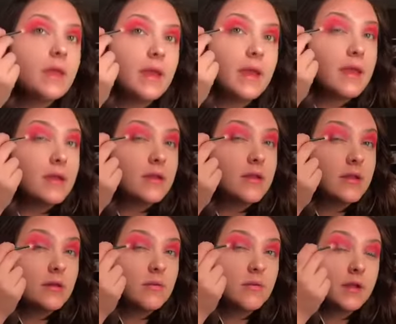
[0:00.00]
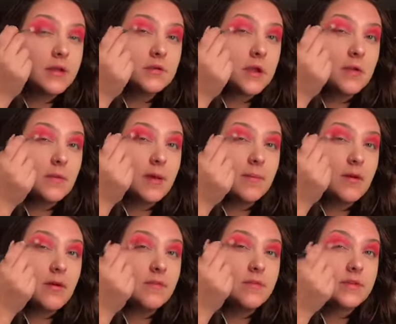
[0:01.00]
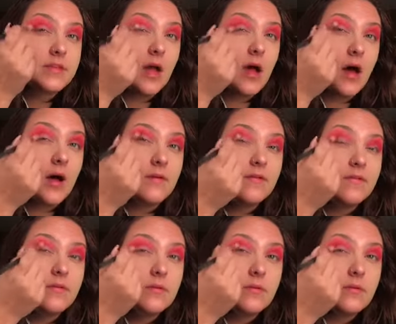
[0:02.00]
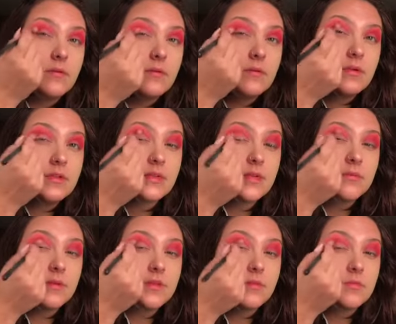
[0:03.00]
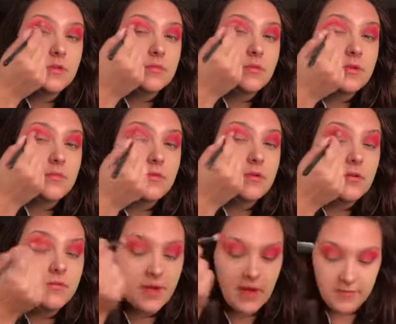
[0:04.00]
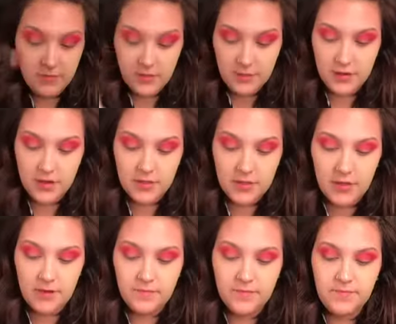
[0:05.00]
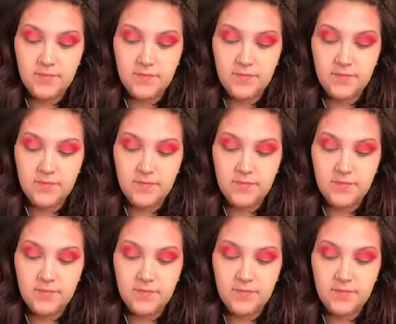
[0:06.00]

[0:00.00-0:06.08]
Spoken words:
And when I try to wipe all this off, it's going to be so much more difficult if I have glitter on there.